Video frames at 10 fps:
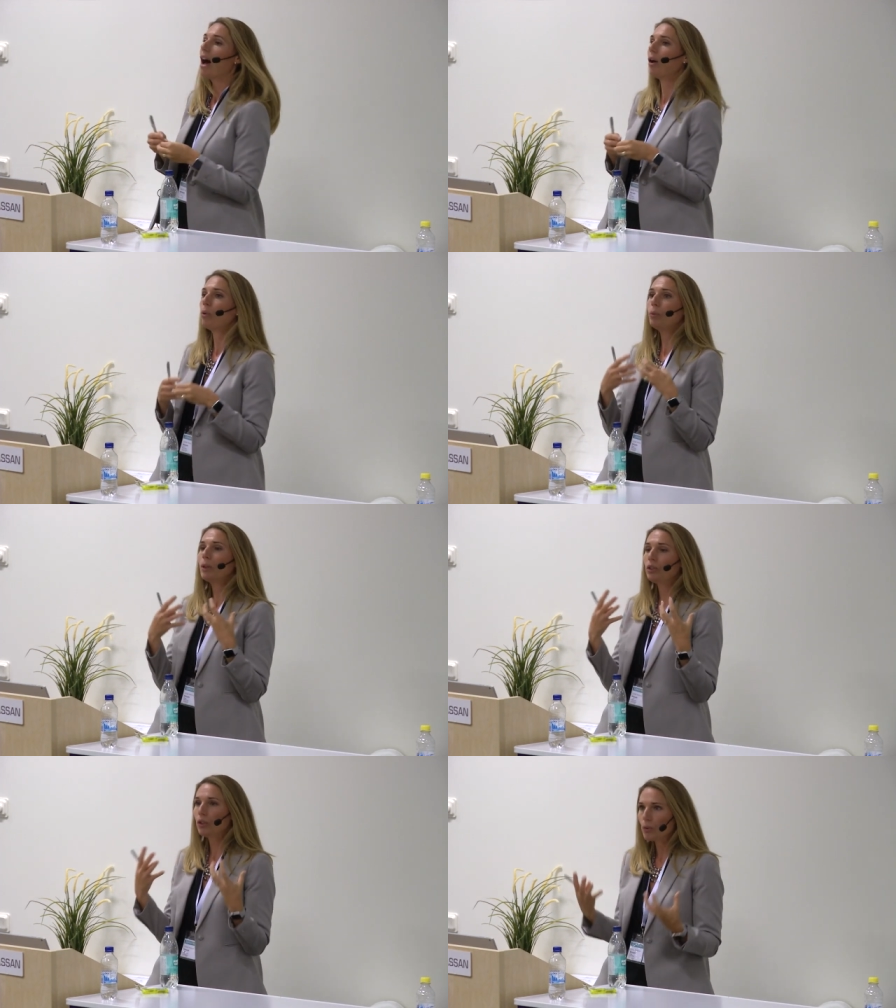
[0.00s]
How are
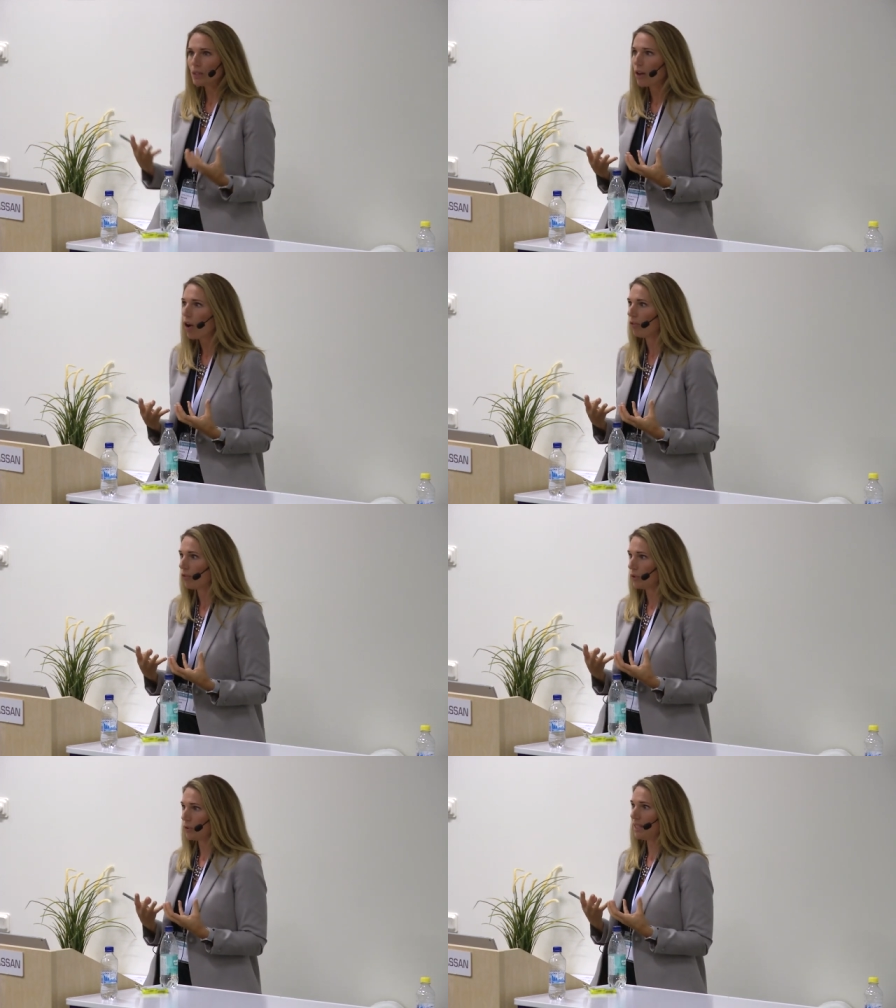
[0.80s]
we using
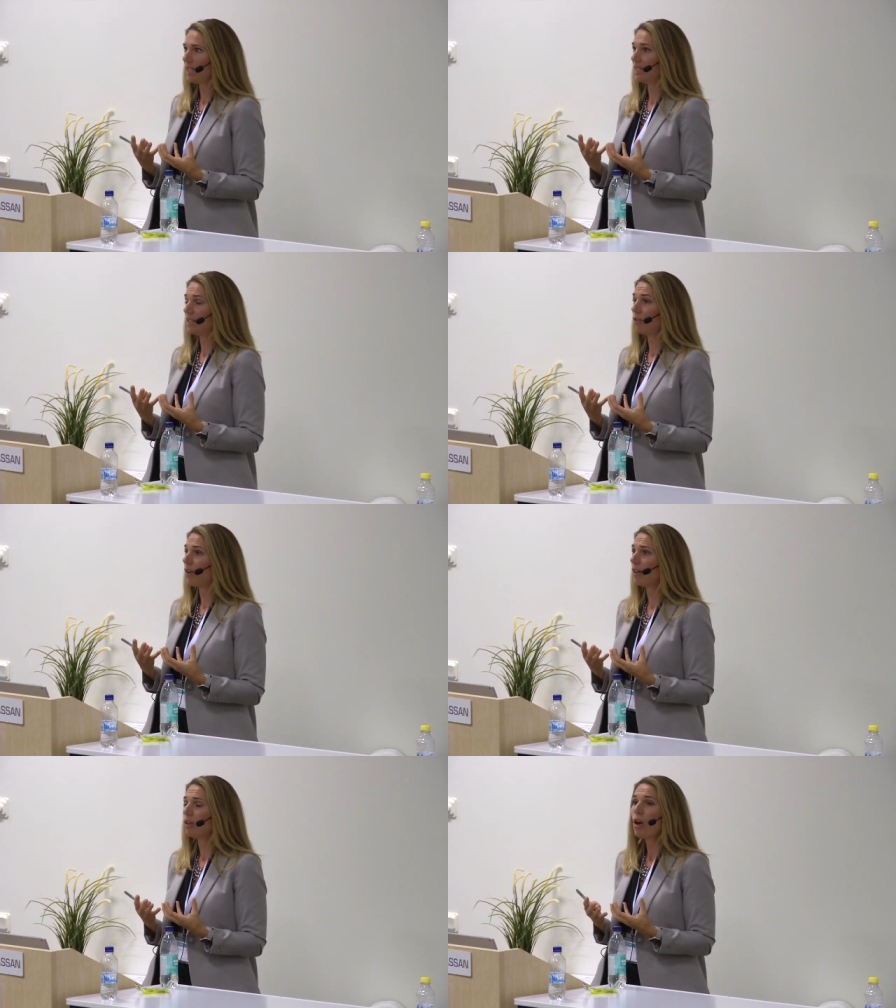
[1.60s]
Office
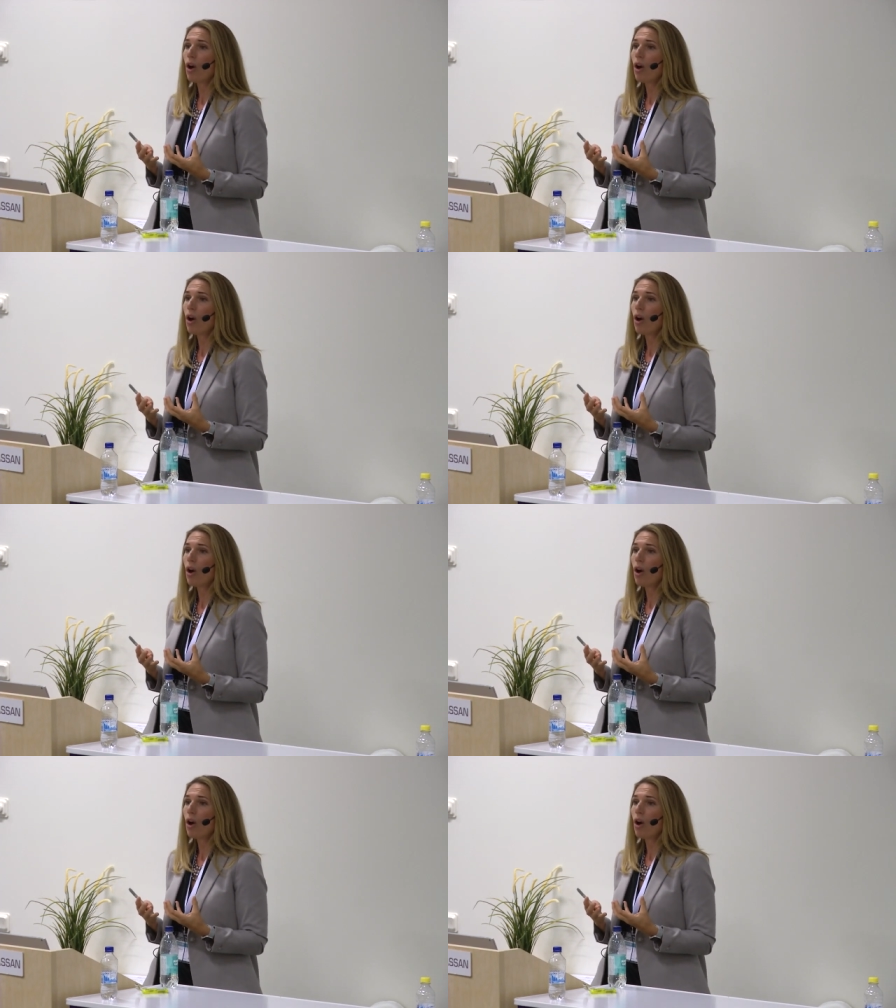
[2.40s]
365?